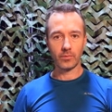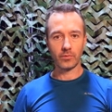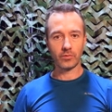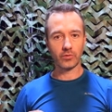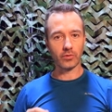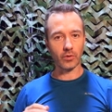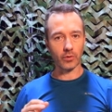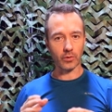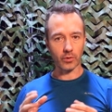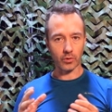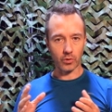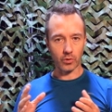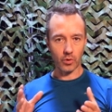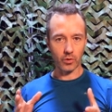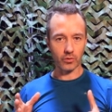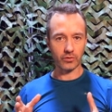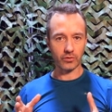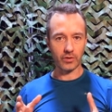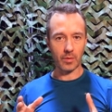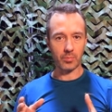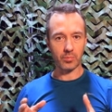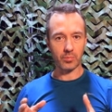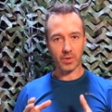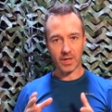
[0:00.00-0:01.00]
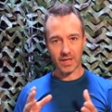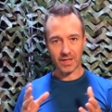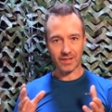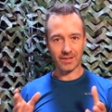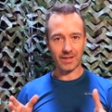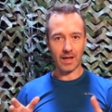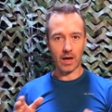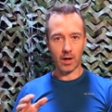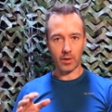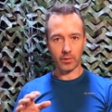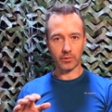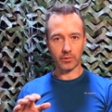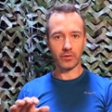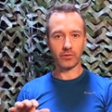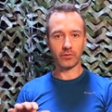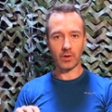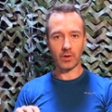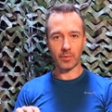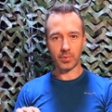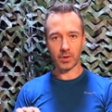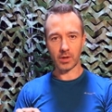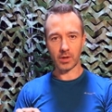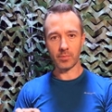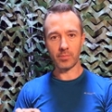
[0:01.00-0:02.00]
So the cook set breaks down into
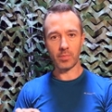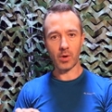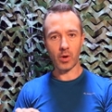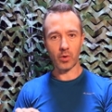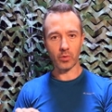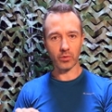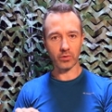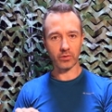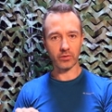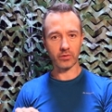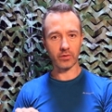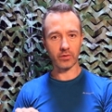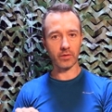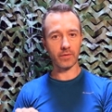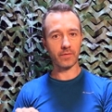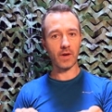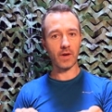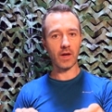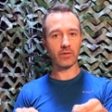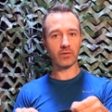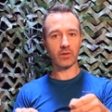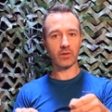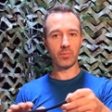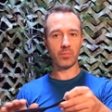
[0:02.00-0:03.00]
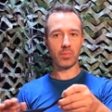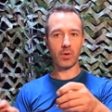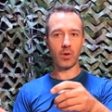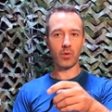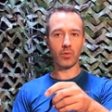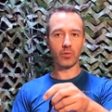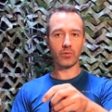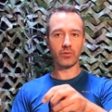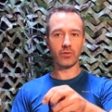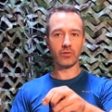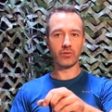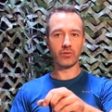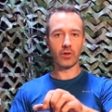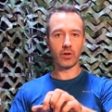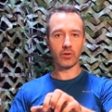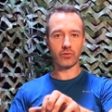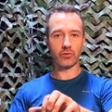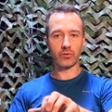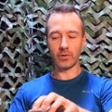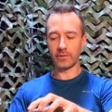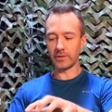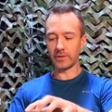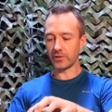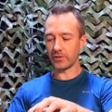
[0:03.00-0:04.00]
separate components. So the first component is our
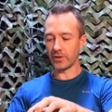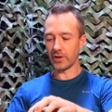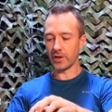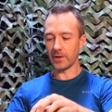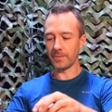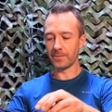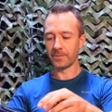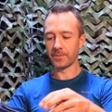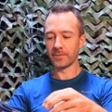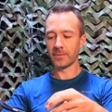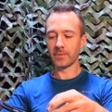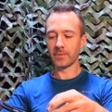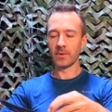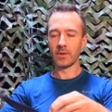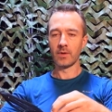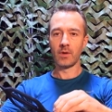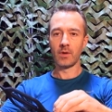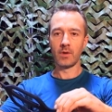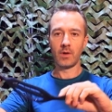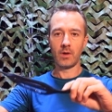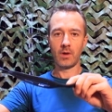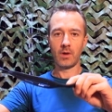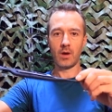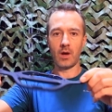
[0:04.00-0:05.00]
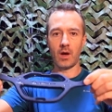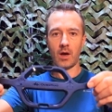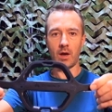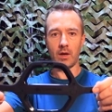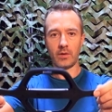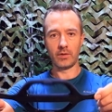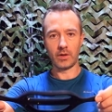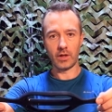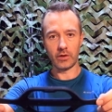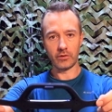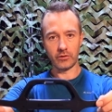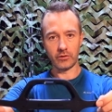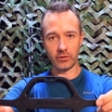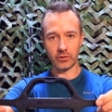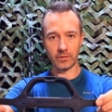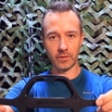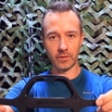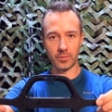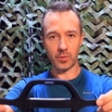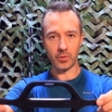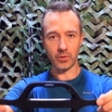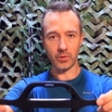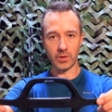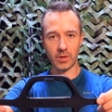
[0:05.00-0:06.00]
trivet here, and that's just
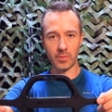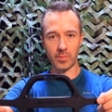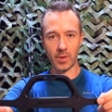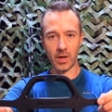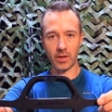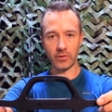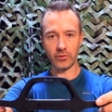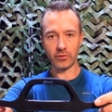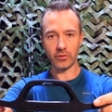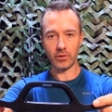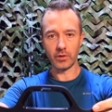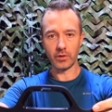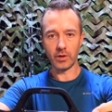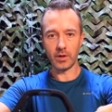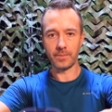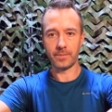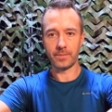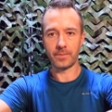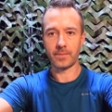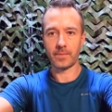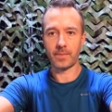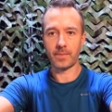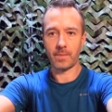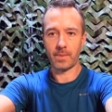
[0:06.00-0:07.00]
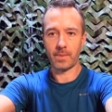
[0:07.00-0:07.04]
for putting your pans on there